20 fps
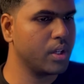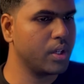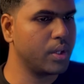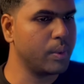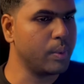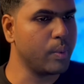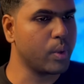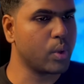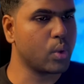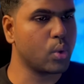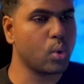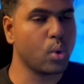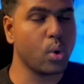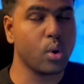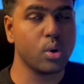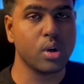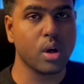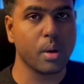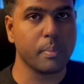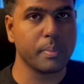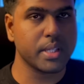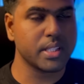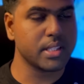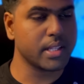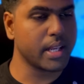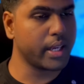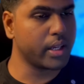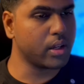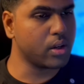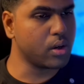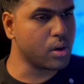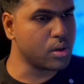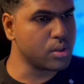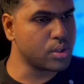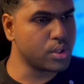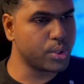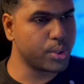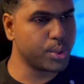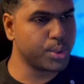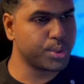Your core topics like
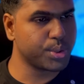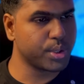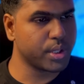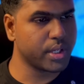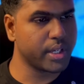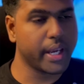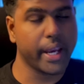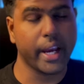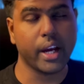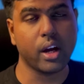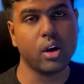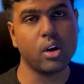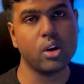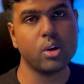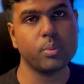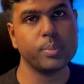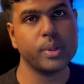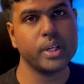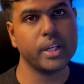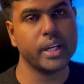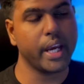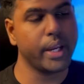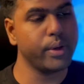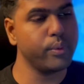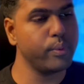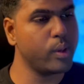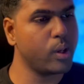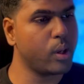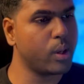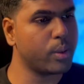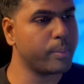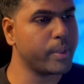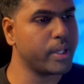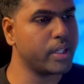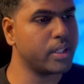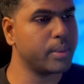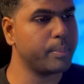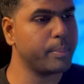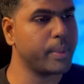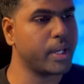constitution, economy, environment
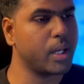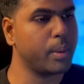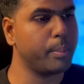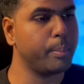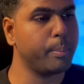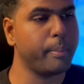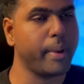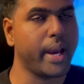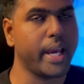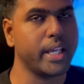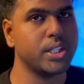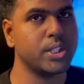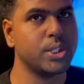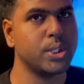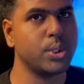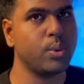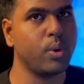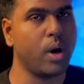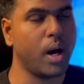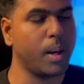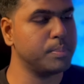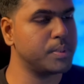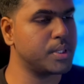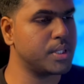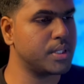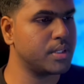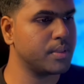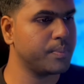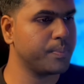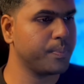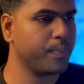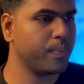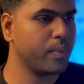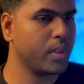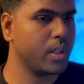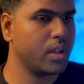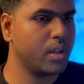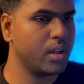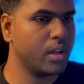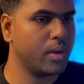become massive hubs
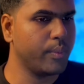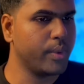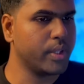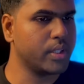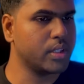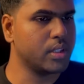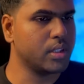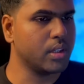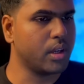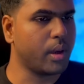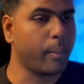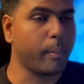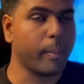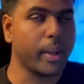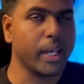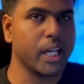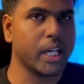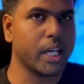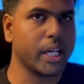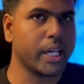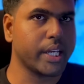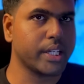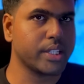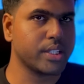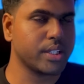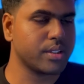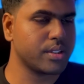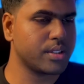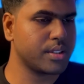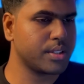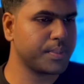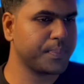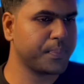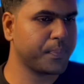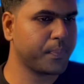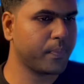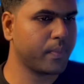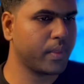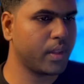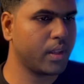with many connections.
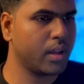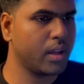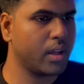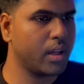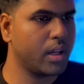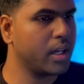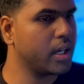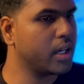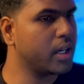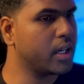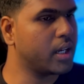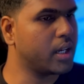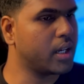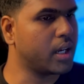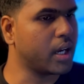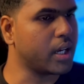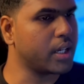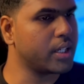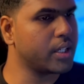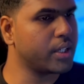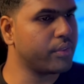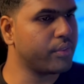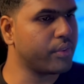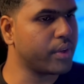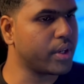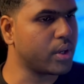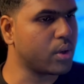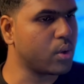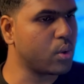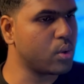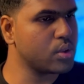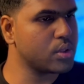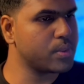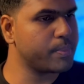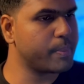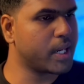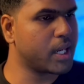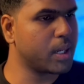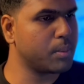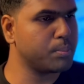Current affair notes
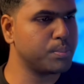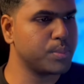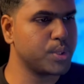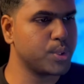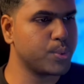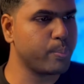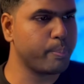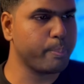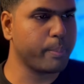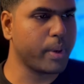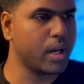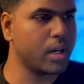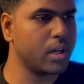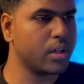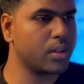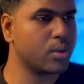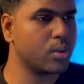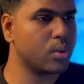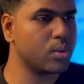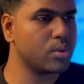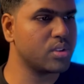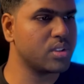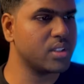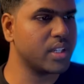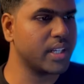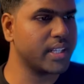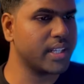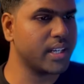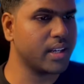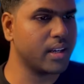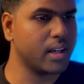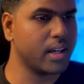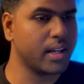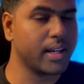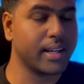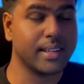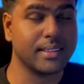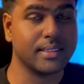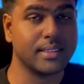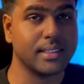become smaller notes that
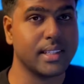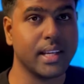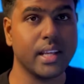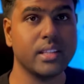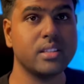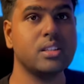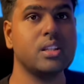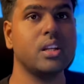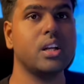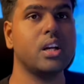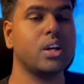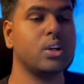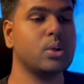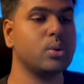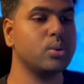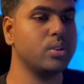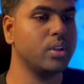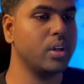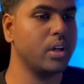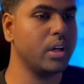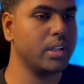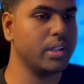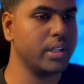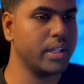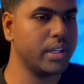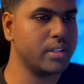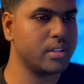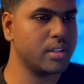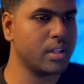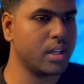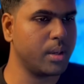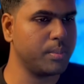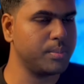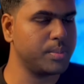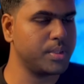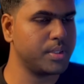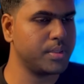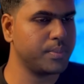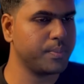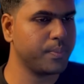cluster around these
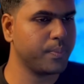hubs.